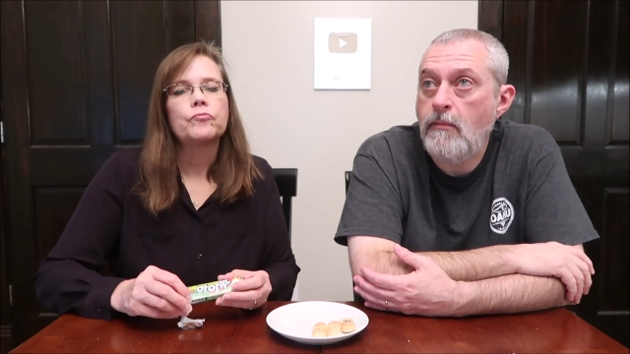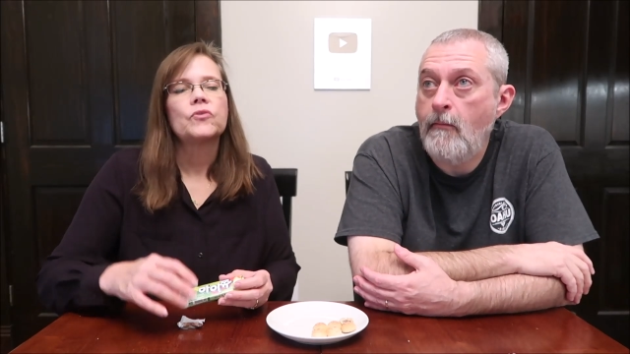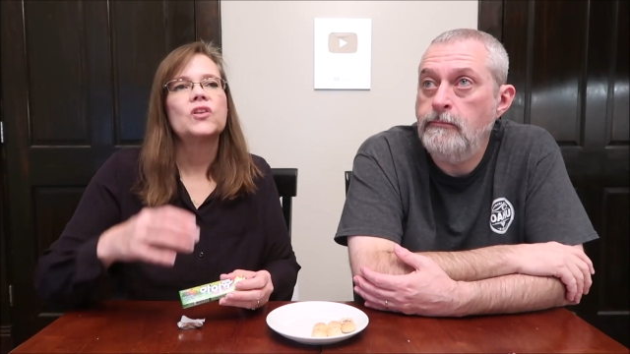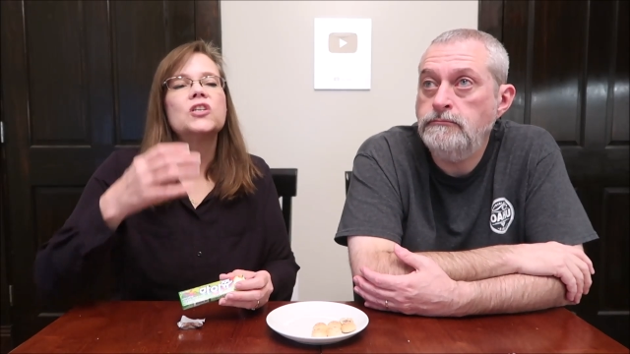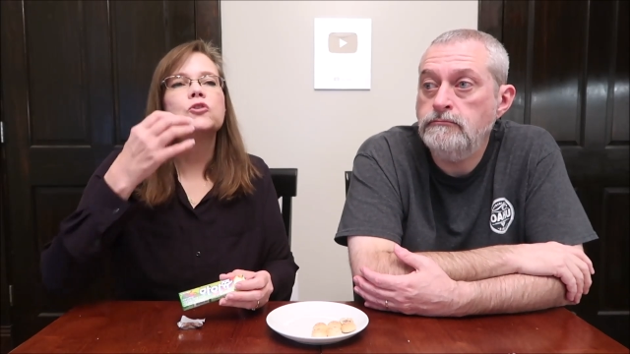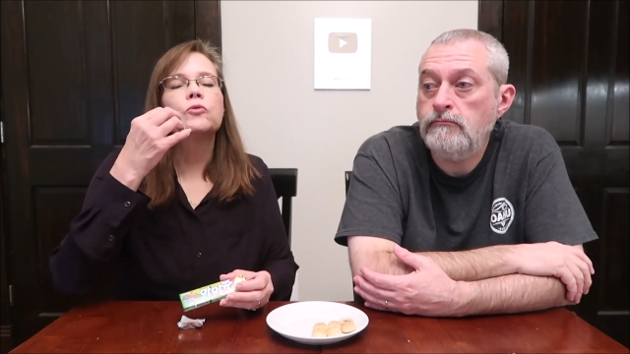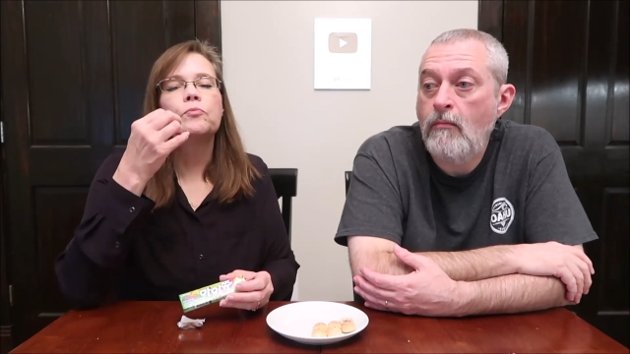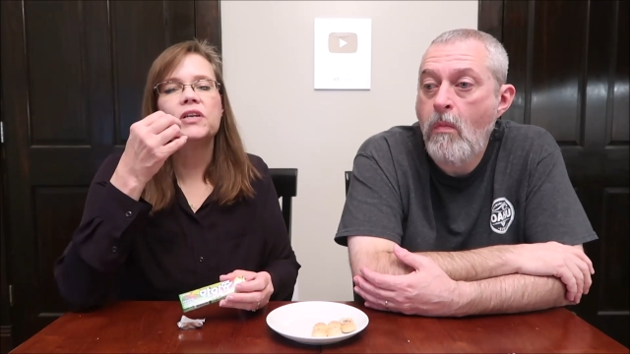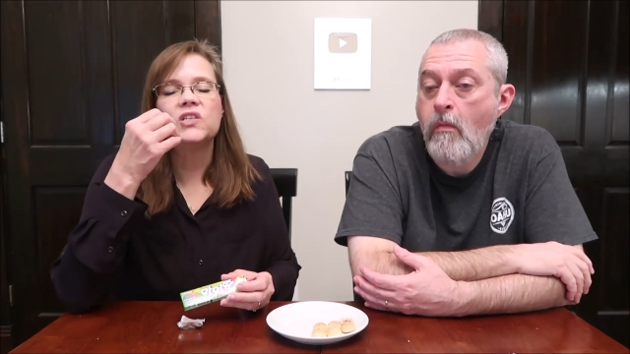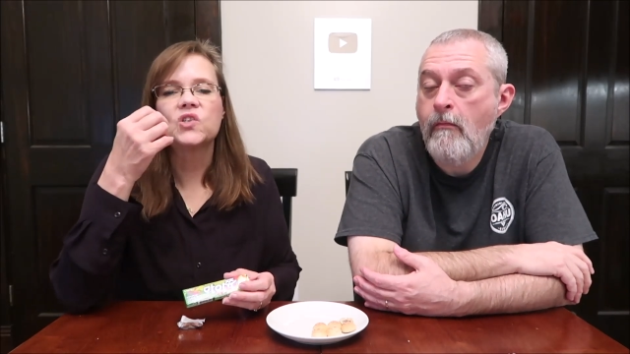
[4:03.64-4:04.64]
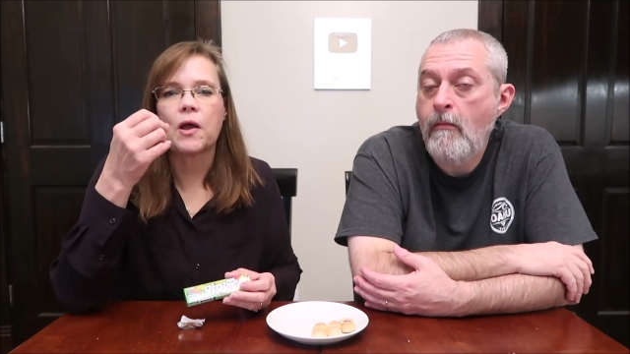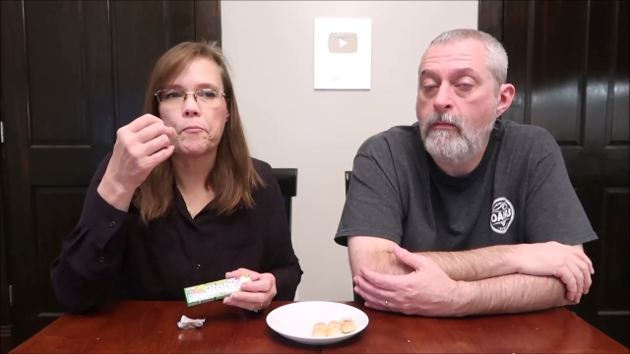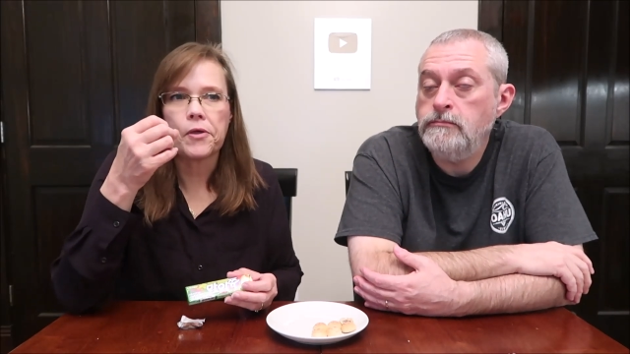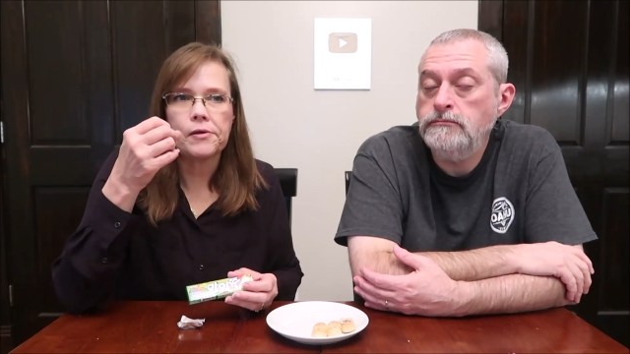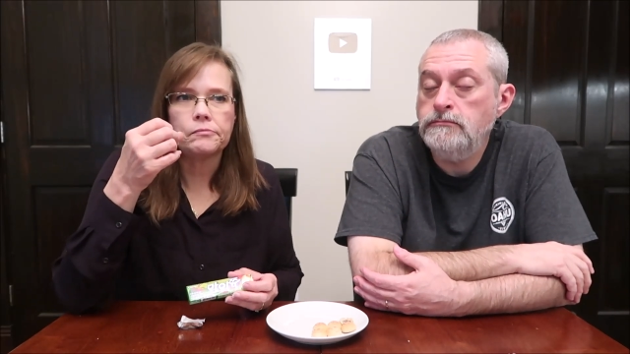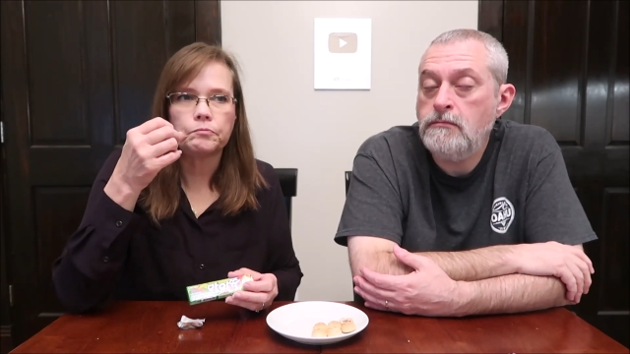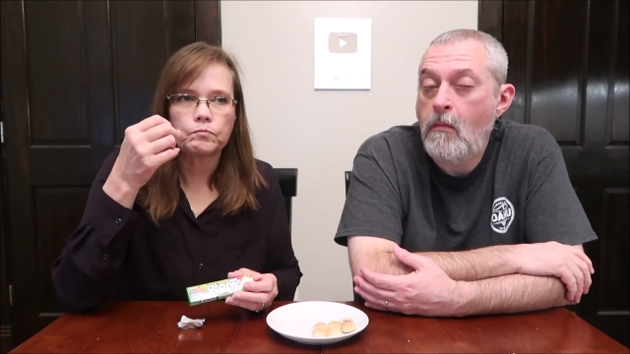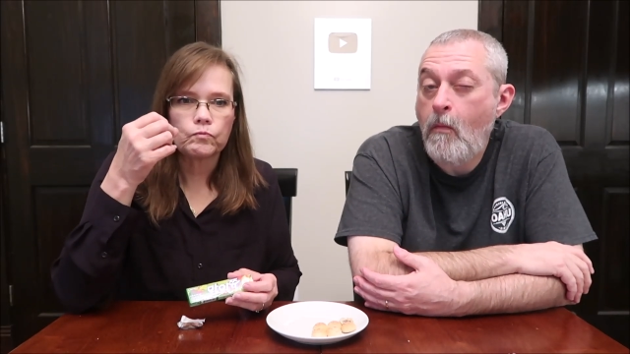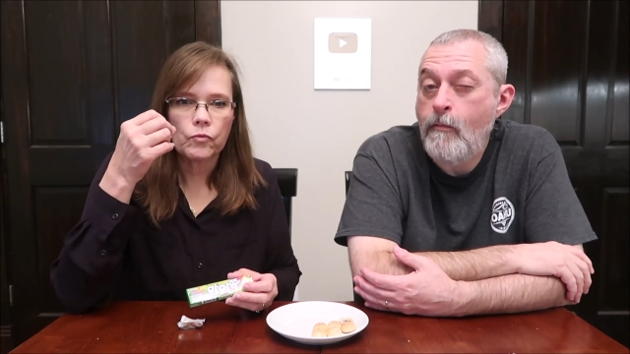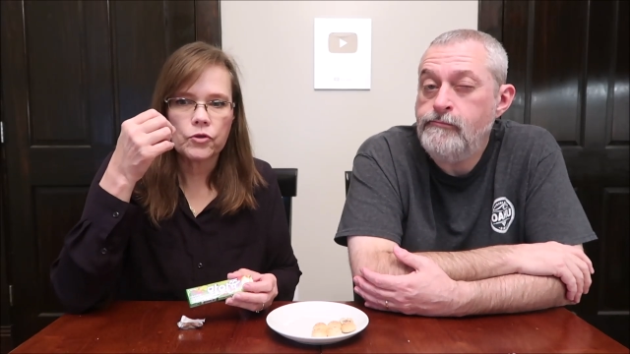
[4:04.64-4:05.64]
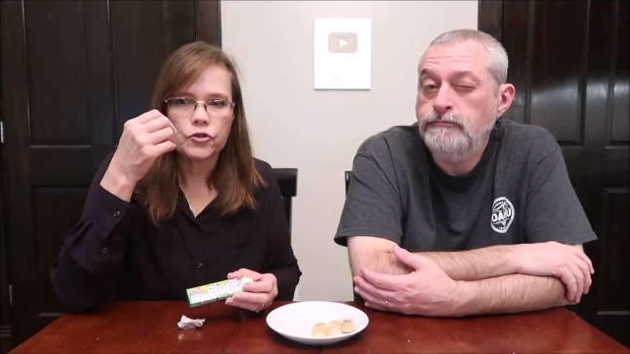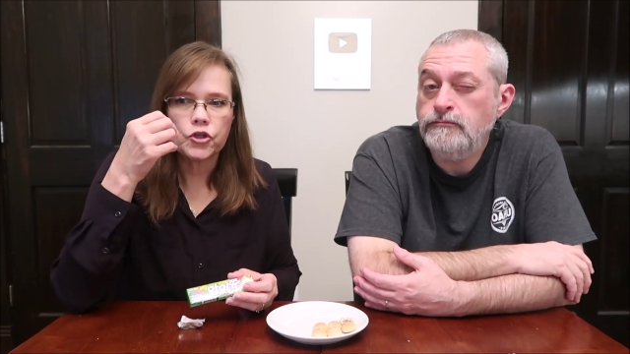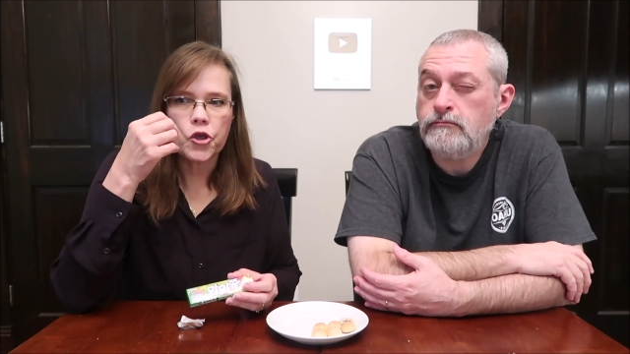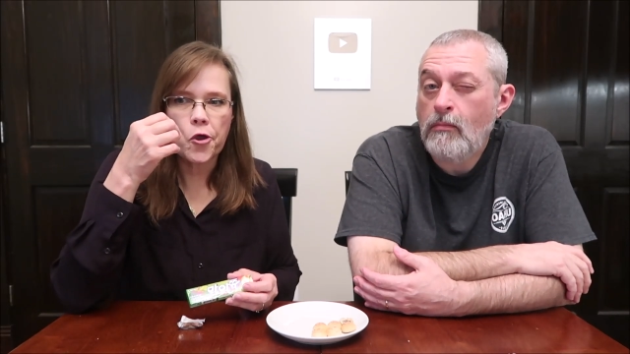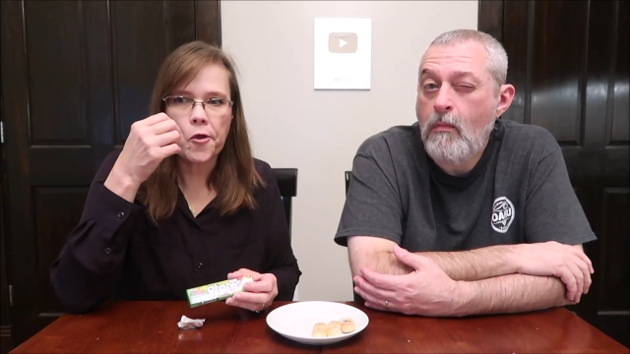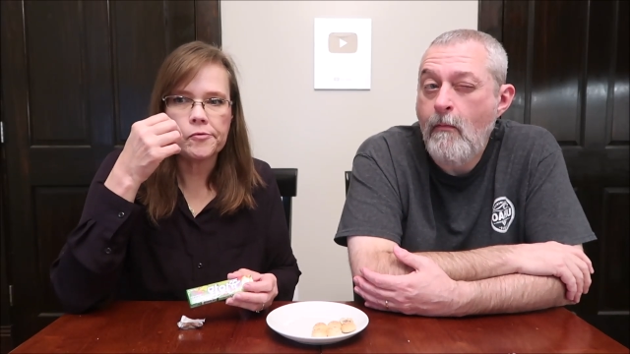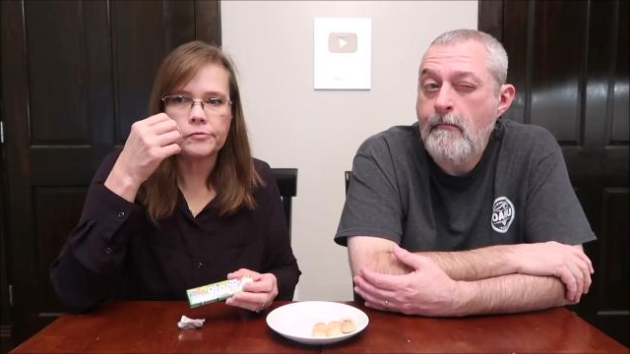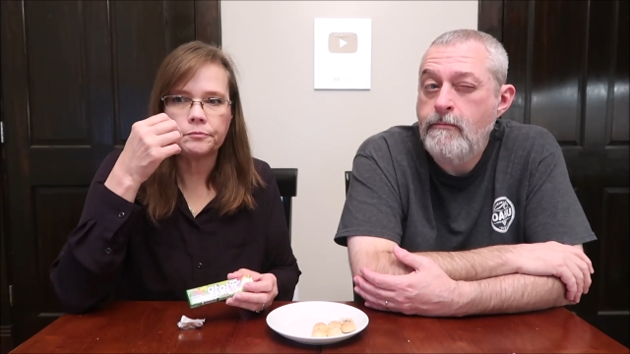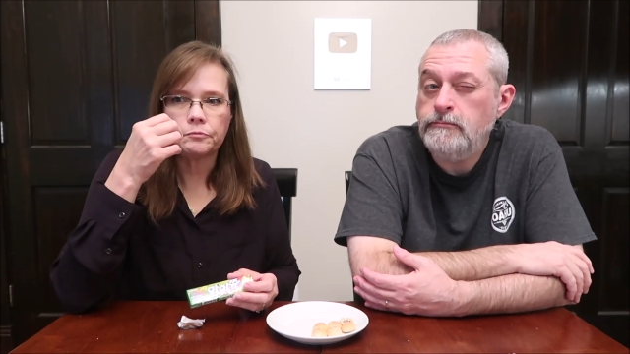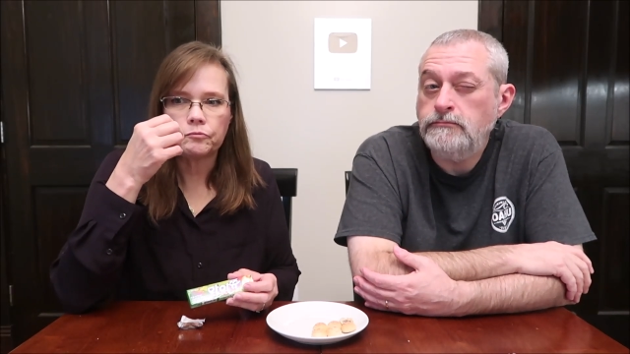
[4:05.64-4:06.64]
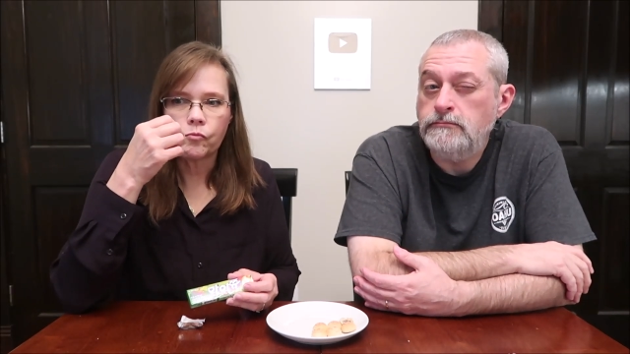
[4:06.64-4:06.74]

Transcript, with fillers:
Speaker 1: This would be something to